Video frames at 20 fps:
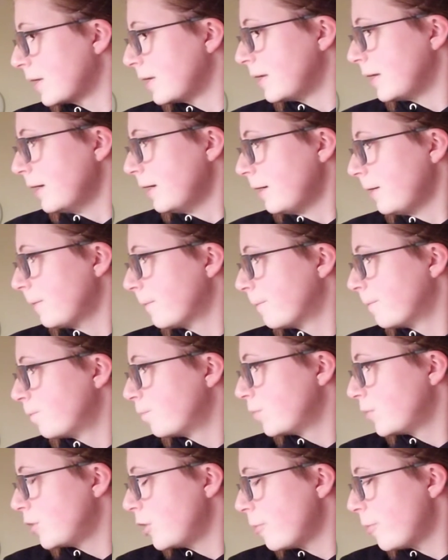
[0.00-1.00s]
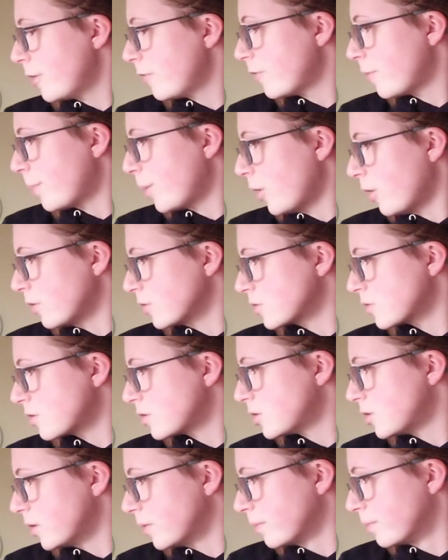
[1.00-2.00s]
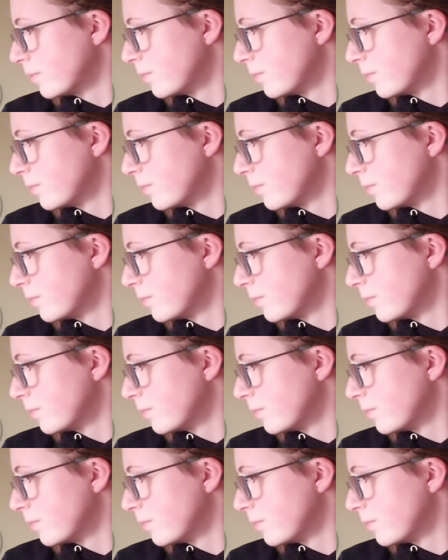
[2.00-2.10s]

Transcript: yeah, you're a bit of a boss, aren't you?